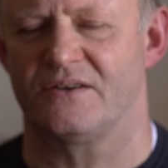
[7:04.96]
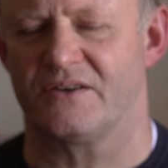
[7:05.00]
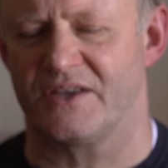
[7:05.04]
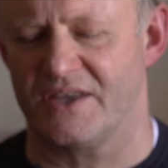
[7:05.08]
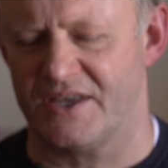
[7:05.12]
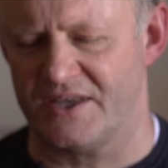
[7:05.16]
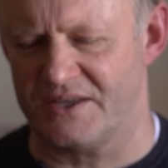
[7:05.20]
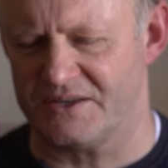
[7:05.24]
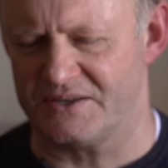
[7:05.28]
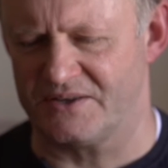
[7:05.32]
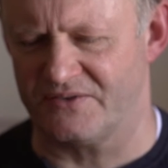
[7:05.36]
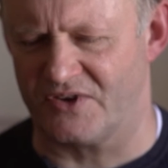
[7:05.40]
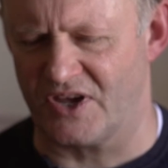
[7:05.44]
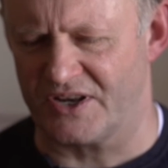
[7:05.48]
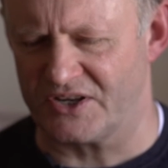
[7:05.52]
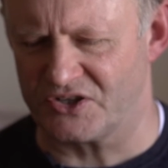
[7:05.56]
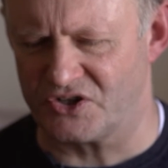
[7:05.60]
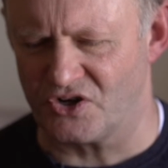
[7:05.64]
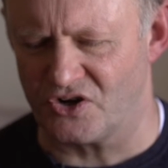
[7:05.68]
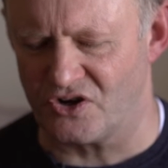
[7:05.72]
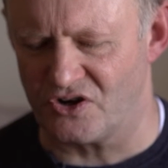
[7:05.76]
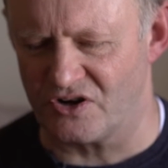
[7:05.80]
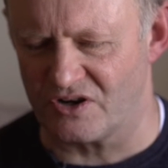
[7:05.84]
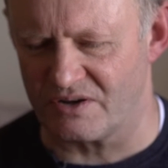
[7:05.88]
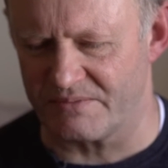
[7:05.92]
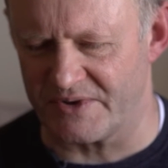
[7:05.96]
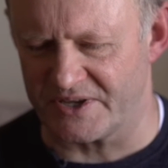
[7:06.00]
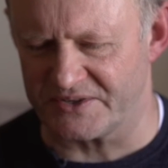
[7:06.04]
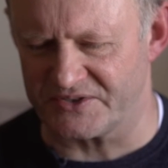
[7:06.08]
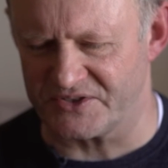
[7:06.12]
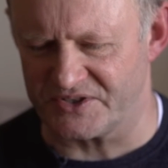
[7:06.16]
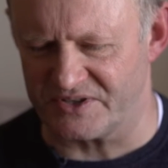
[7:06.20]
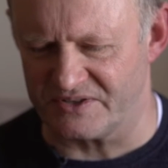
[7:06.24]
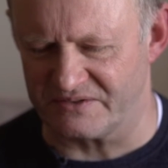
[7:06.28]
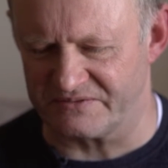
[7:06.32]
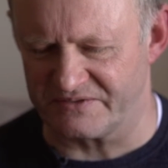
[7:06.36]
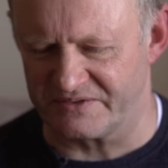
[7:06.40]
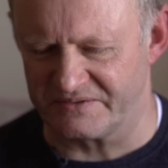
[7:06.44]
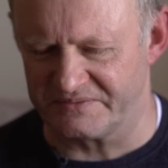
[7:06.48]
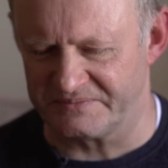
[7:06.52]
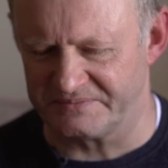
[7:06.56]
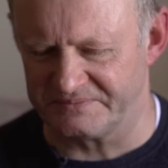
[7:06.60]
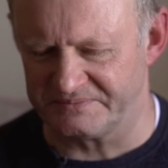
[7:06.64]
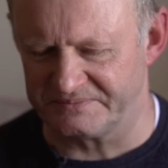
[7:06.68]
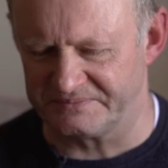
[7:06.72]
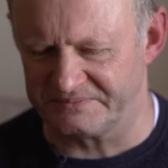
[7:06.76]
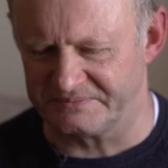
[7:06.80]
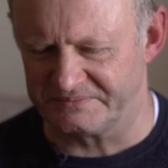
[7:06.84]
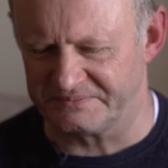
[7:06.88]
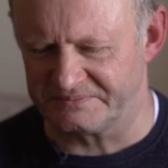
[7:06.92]
okay, you've got to talk about stuff.
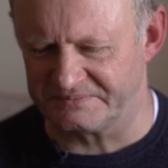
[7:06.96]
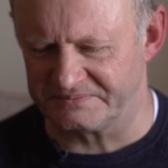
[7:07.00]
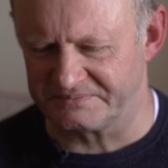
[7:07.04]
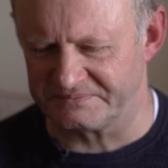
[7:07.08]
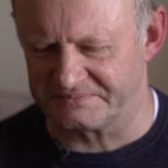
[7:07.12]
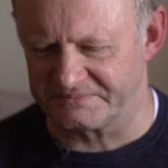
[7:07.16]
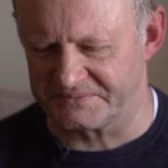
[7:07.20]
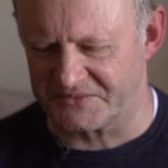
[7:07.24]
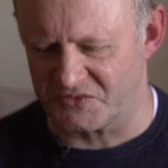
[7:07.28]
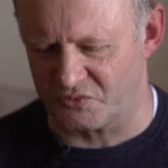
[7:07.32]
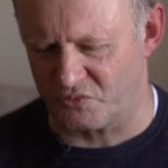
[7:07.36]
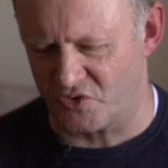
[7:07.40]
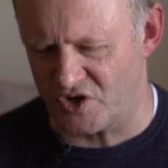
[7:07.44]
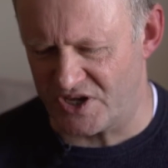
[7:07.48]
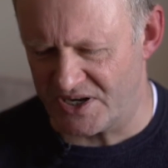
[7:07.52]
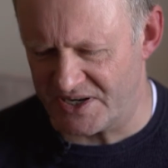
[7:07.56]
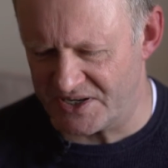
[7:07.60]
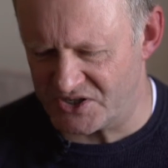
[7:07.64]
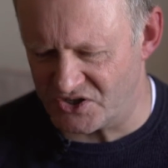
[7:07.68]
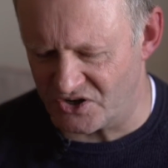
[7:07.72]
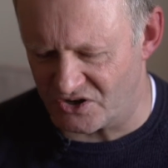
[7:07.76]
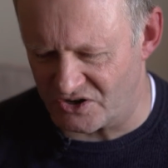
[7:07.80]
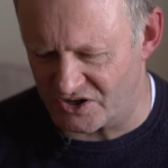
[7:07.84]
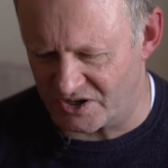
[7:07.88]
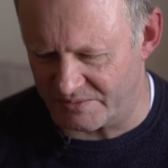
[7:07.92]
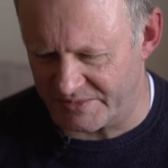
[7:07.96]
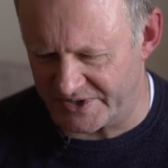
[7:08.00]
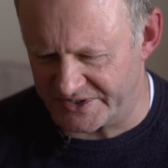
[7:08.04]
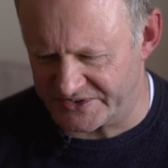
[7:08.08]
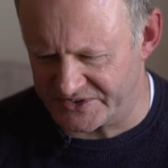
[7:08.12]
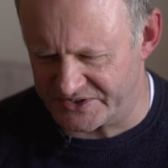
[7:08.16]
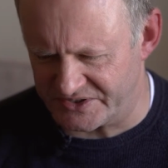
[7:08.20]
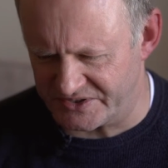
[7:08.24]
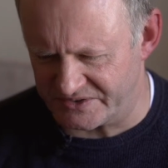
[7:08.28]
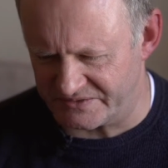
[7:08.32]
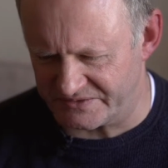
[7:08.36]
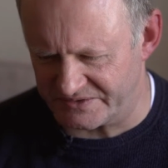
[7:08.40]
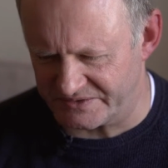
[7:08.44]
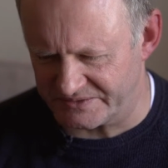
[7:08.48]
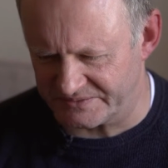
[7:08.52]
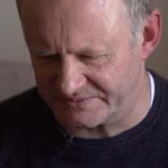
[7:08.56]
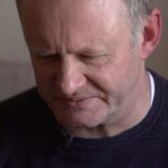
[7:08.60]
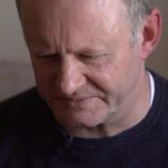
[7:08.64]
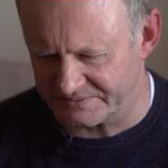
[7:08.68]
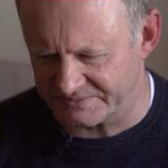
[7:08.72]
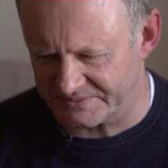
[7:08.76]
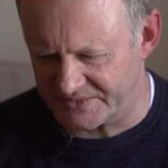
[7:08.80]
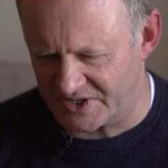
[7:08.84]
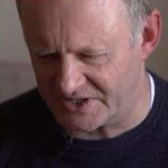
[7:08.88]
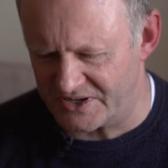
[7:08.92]
Really talk about stuff.
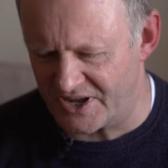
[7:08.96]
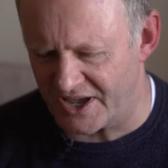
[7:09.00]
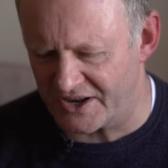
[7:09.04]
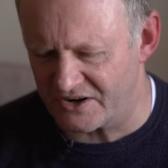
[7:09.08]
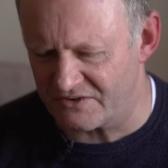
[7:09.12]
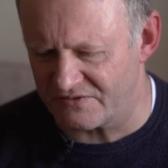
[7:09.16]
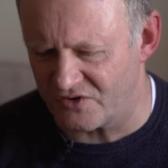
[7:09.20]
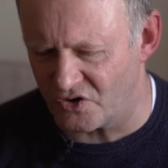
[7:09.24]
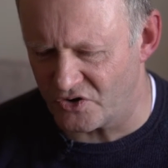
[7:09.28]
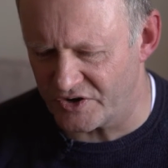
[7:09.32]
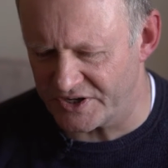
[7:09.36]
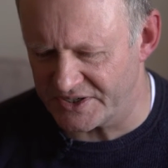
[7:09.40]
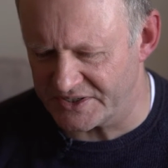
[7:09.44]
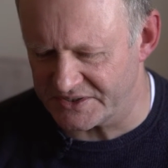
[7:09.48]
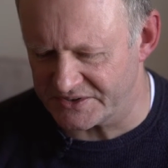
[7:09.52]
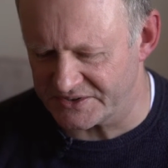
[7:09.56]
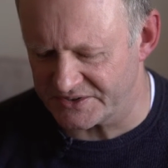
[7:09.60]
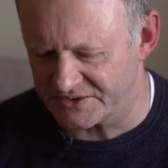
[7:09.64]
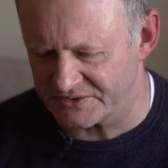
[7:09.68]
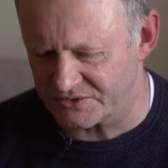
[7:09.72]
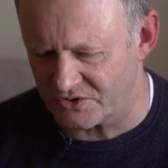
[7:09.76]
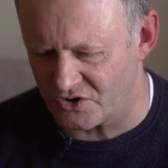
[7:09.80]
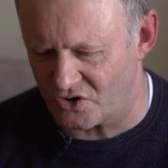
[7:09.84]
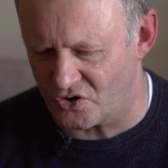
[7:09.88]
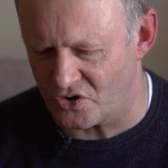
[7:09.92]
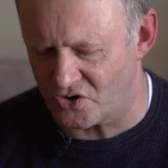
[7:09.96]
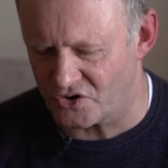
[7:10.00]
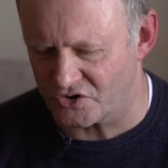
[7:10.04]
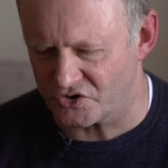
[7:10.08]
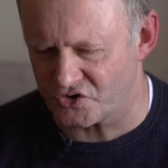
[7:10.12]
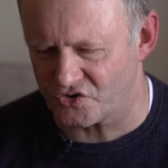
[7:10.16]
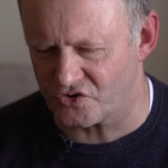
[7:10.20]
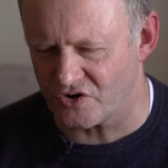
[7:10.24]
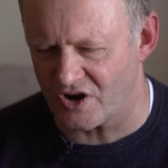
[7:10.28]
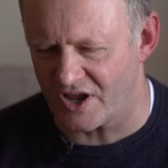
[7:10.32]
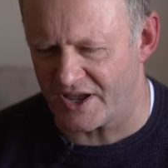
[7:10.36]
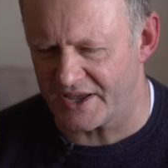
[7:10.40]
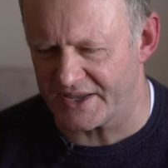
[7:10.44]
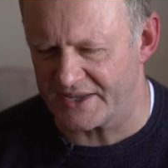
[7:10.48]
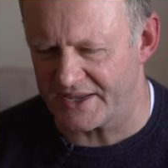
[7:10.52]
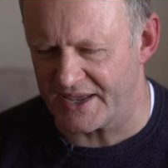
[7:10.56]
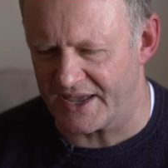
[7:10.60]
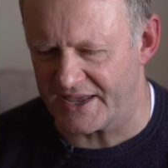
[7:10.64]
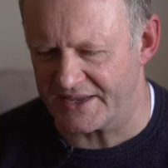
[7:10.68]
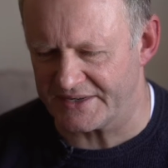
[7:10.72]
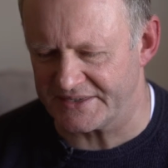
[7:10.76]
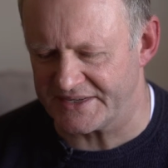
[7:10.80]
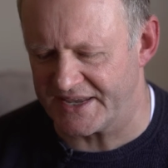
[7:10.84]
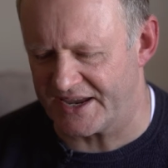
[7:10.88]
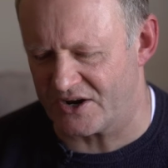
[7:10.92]
And not avoid it, or try
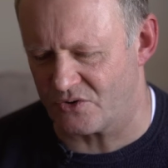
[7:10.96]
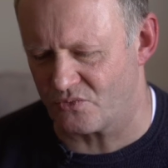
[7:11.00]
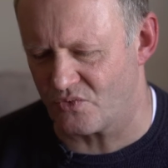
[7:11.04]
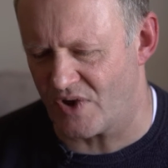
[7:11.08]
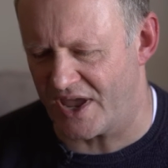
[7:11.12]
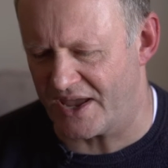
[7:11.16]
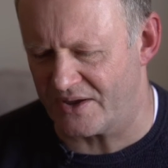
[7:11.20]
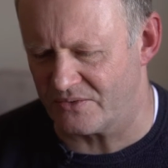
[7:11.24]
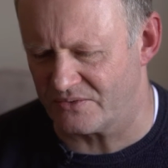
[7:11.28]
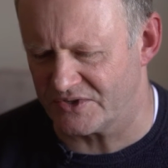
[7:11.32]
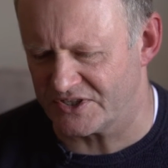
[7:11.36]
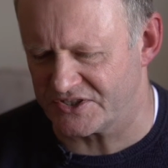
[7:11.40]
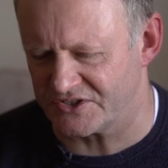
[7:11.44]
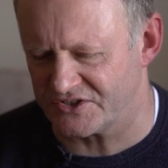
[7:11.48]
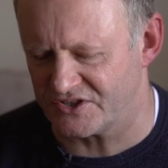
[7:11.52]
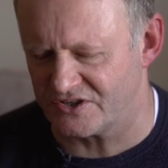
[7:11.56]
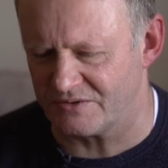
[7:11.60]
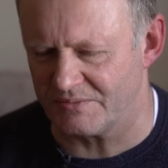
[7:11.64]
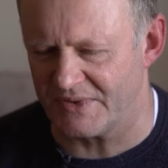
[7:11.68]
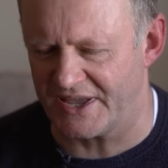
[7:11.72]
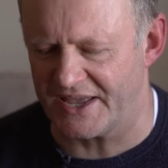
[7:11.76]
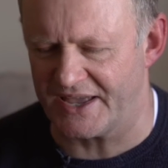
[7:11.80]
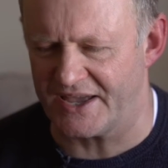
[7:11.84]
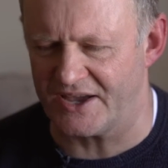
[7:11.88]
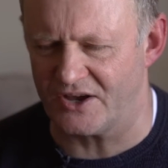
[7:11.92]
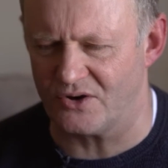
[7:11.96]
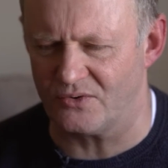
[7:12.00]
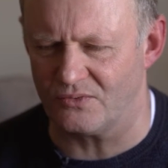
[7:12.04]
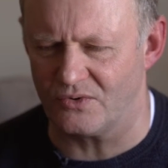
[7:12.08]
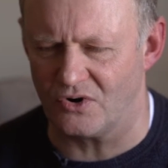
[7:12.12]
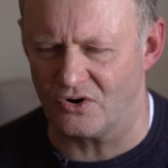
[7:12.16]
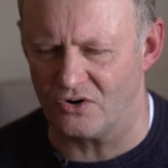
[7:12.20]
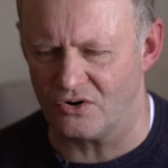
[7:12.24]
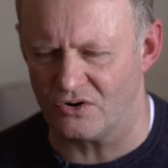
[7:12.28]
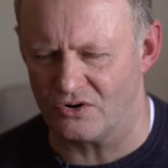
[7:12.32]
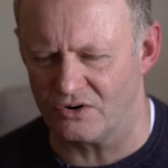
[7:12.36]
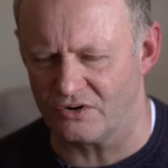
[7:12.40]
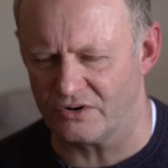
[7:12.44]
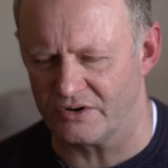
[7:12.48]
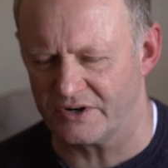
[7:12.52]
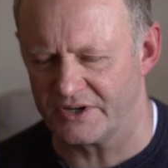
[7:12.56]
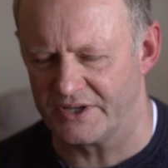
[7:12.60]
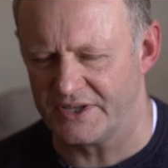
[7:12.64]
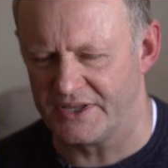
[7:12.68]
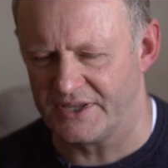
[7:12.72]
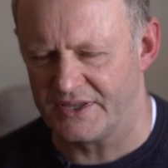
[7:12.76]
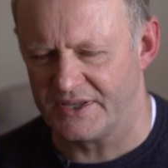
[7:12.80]
and get round it somehow, or